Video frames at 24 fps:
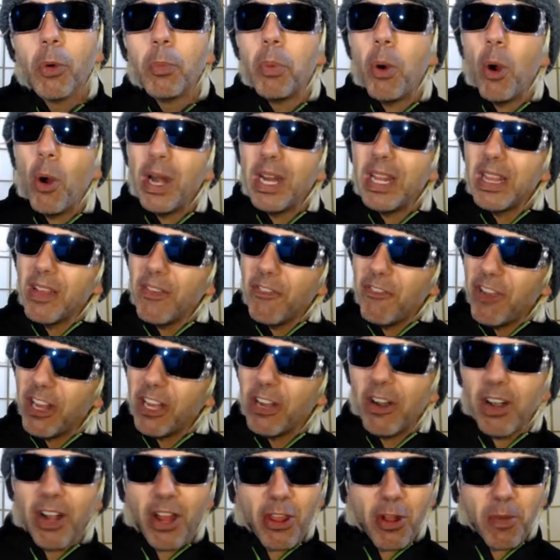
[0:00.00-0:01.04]
pointing the
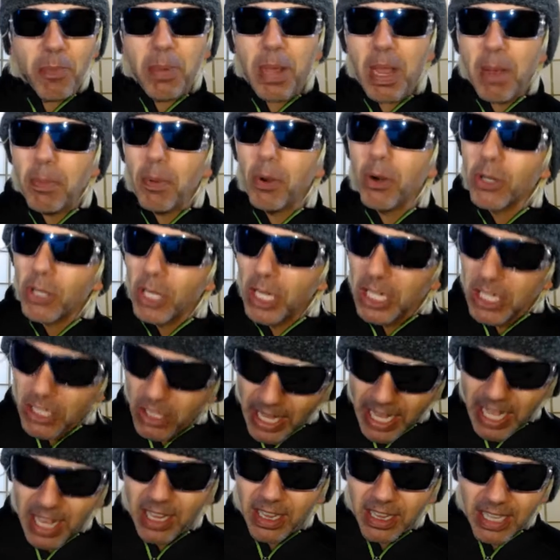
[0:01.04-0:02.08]
finger at other people are going to
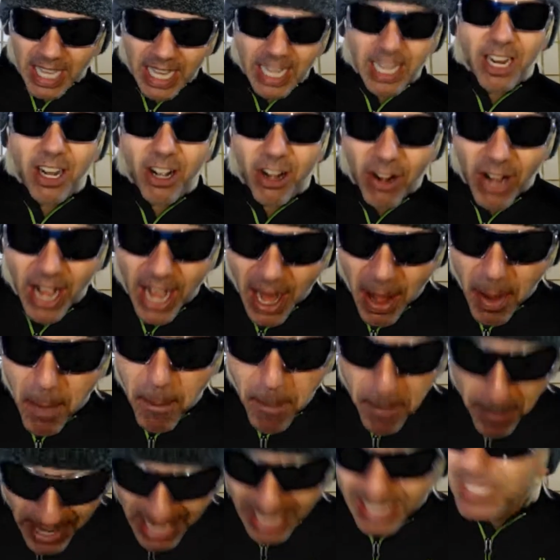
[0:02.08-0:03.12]
lead our
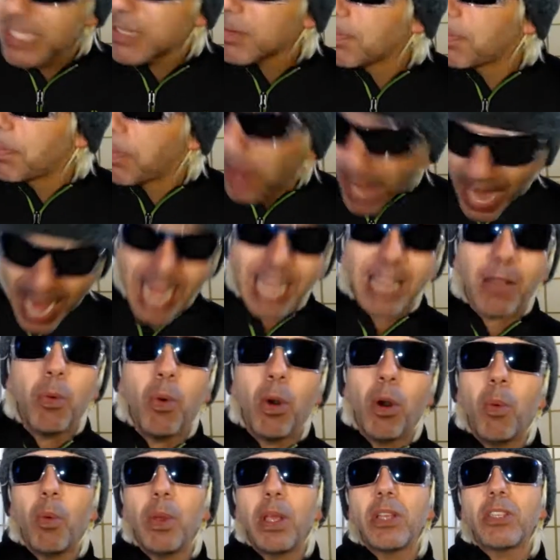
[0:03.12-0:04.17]
butts back
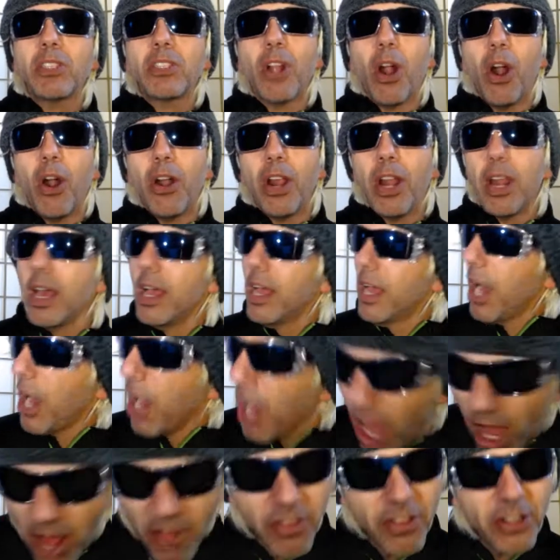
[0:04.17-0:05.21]
where we started.
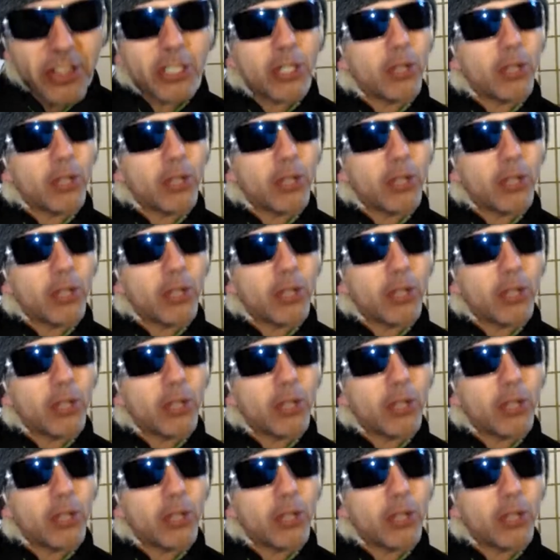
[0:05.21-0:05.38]
On the